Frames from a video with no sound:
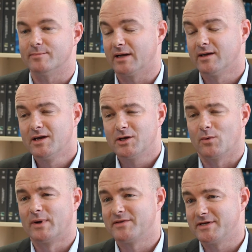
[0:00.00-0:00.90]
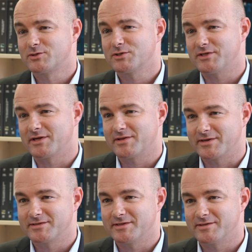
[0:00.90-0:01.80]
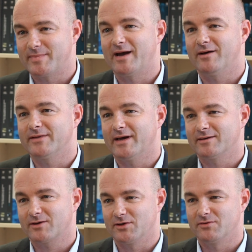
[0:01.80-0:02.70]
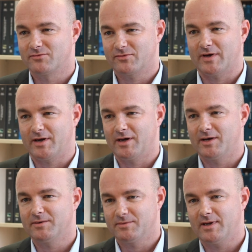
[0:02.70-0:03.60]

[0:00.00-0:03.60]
But one of the interesting things is about that kind of